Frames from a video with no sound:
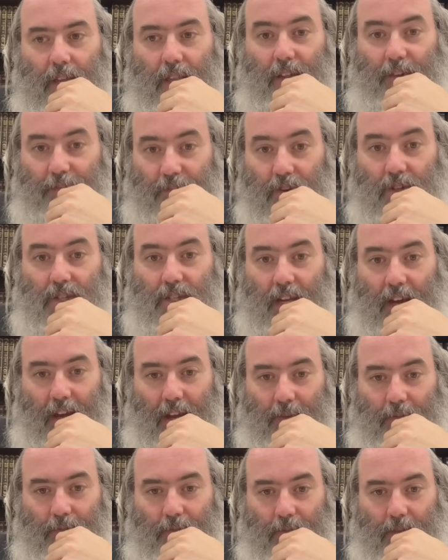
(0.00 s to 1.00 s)
The first
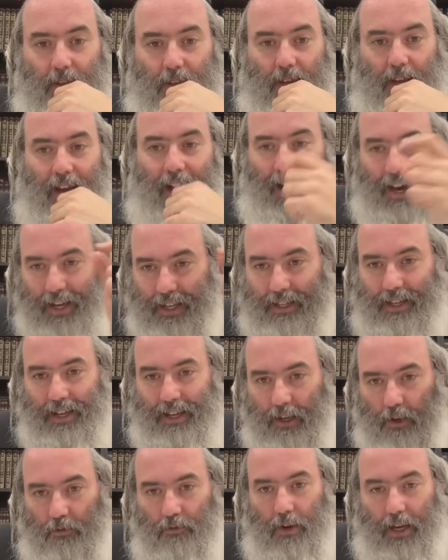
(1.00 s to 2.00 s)
time, I
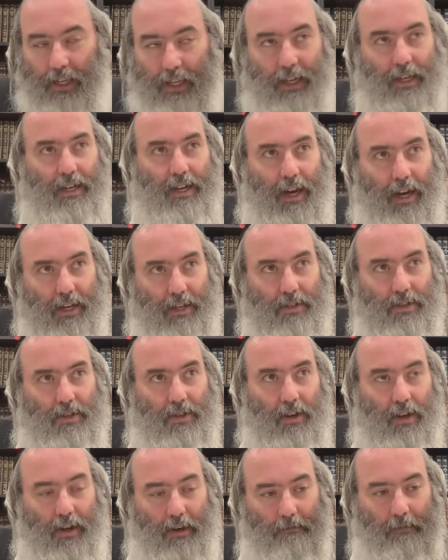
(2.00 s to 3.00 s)
didn't recognize
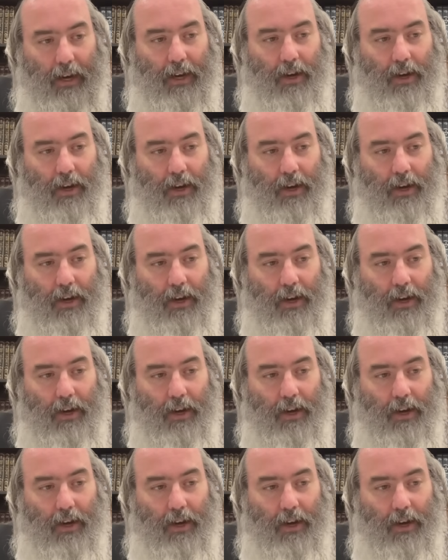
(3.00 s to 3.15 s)
my